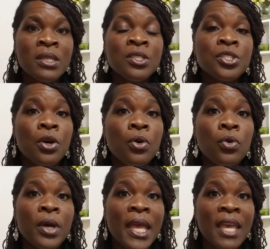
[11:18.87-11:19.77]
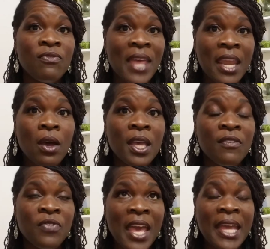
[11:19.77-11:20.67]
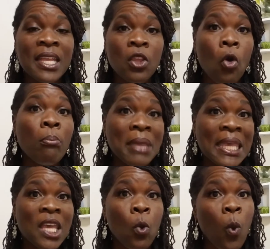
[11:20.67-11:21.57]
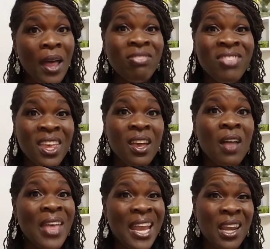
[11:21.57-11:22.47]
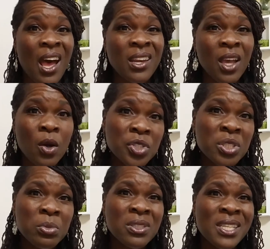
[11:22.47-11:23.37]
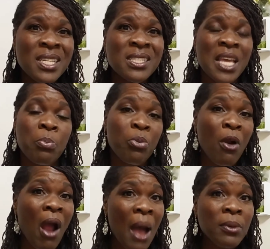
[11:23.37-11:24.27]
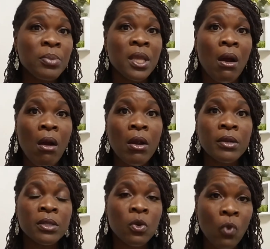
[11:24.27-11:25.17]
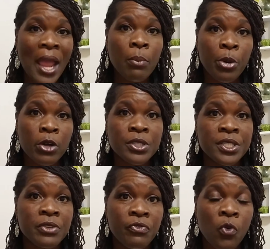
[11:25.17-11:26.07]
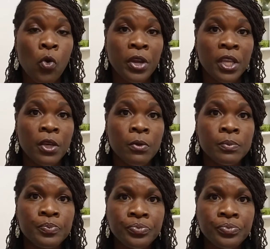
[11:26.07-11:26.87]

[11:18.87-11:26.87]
So if they don't meet one thing on that non-negotiable list, they probably aren't the right person for you.